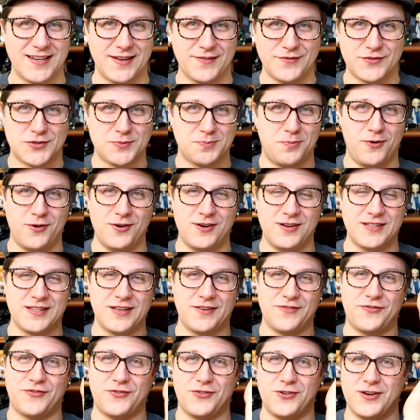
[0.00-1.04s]
I've spoiled
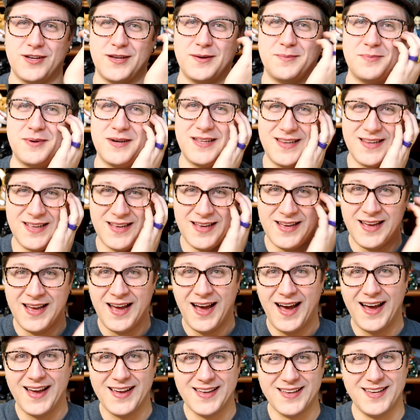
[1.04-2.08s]
it for you, but
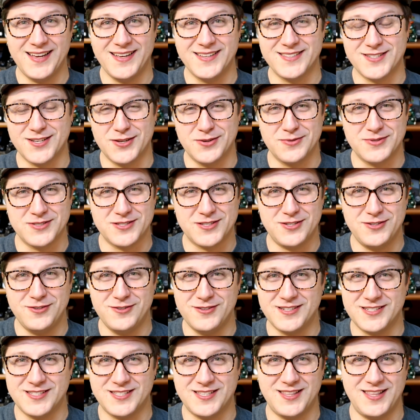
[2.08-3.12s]
I can't tell you what to do
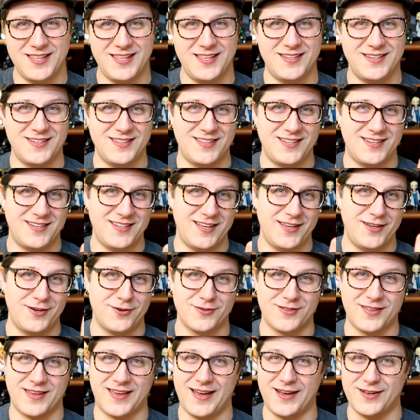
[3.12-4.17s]
because at the end of the day, you're
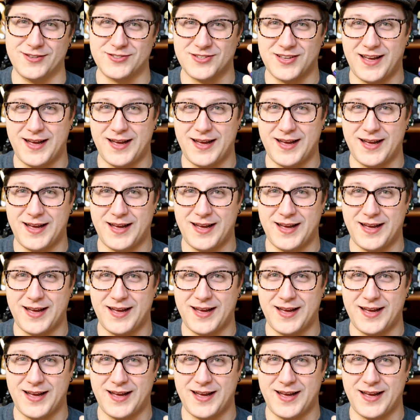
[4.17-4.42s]
the council.